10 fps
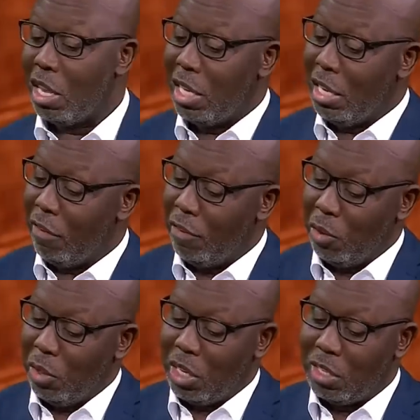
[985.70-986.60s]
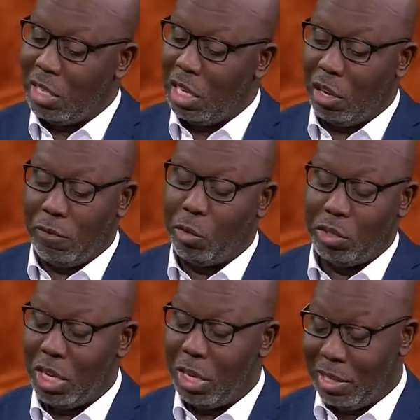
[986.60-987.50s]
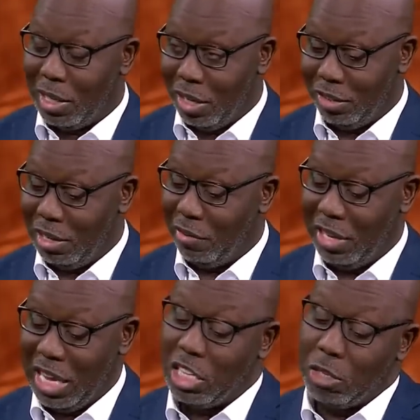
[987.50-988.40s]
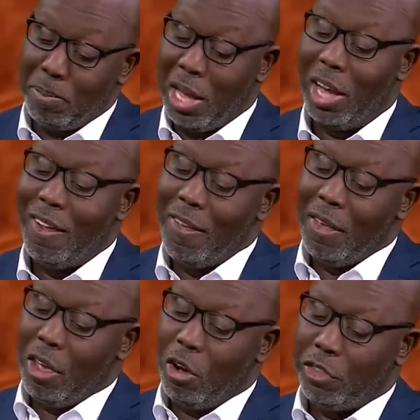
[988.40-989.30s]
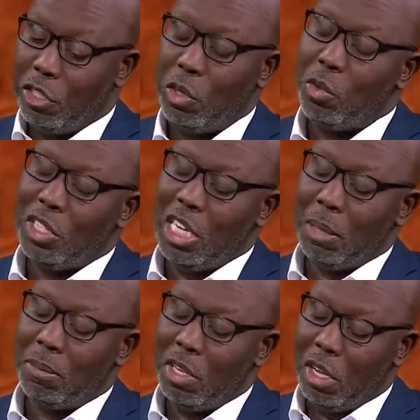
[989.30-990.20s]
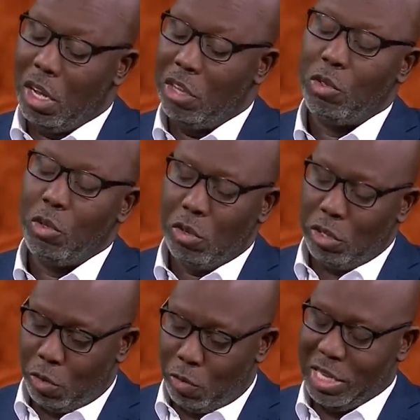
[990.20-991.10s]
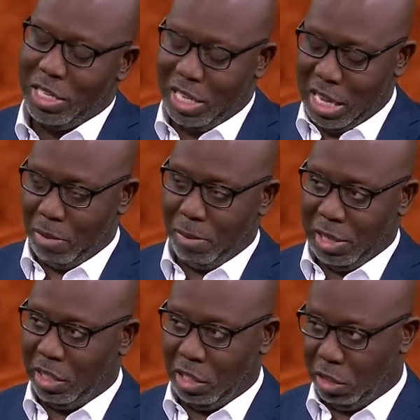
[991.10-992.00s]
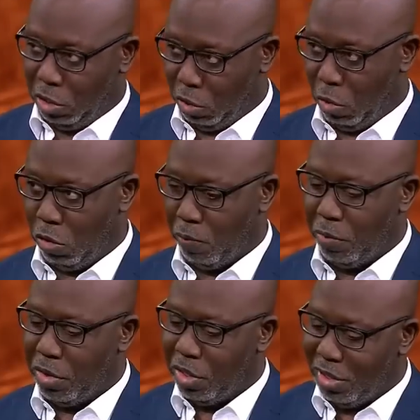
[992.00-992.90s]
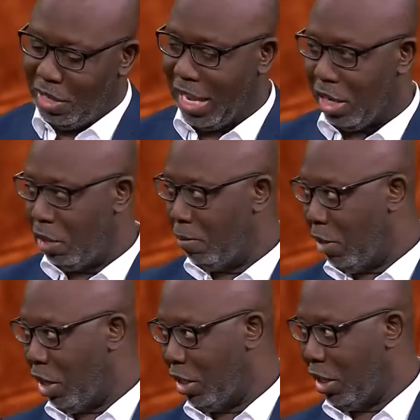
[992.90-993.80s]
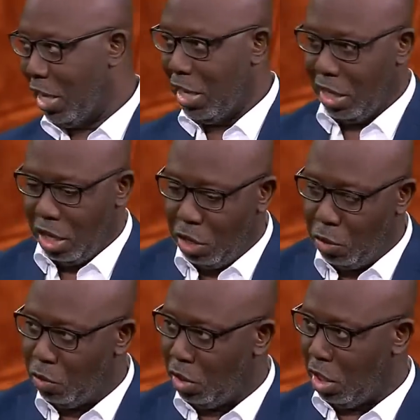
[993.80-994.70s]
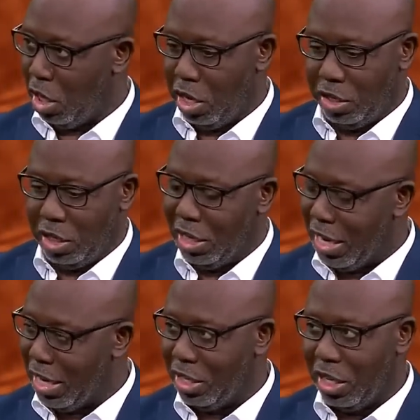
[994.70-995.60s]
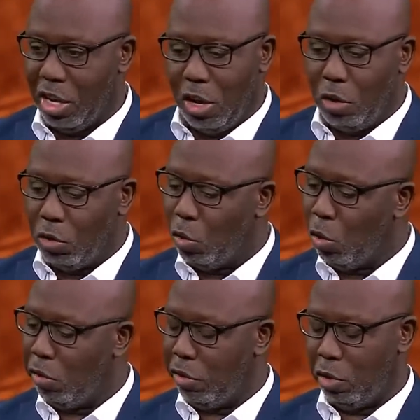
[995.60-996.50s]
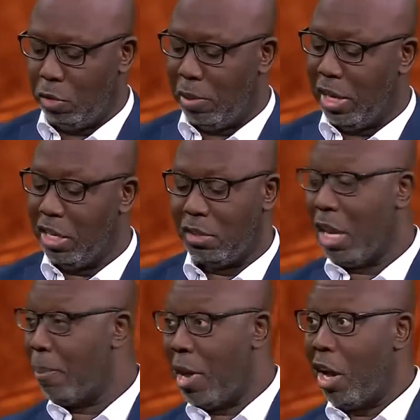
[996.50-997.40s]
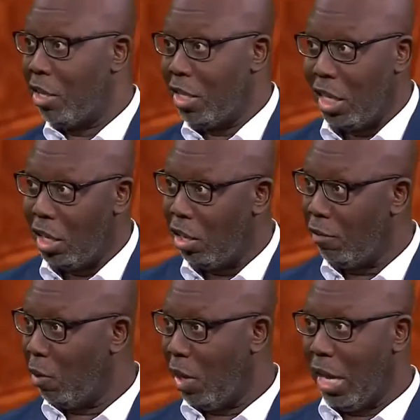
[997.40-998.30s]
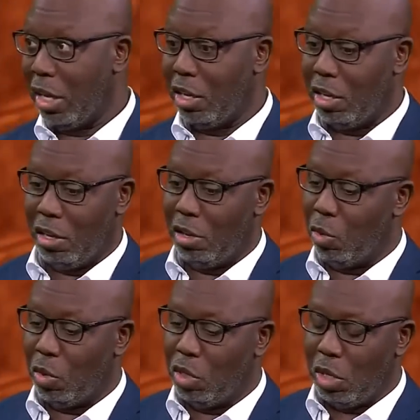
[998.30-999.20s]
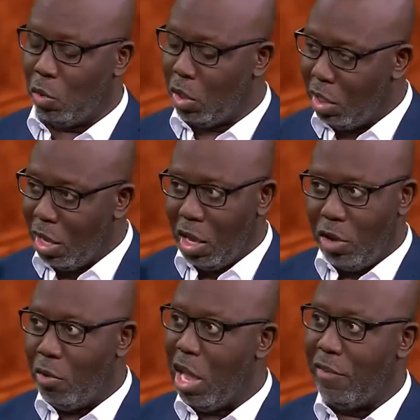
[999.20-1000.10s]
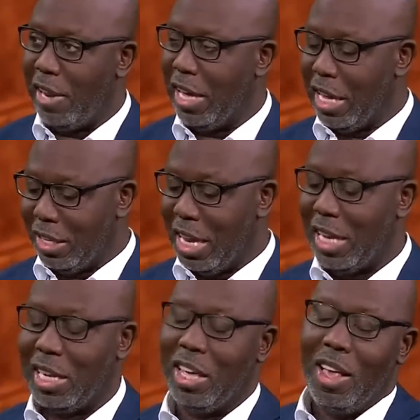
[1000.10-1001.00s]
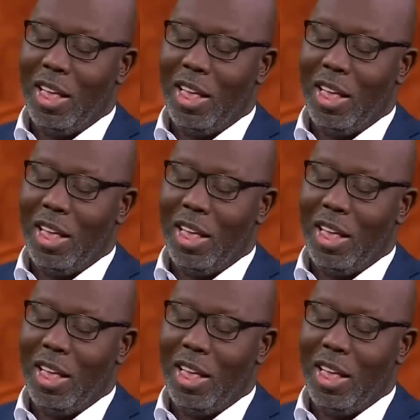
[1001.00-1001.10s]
I think they've only conceded 4 times in the last 11 games. But of the 2 teams, Arsenal got the greater capability to score. Saka, Martinelli, Odegaard, Nketiah. All of those players, a party, if you like, who can arrive late. Exactly.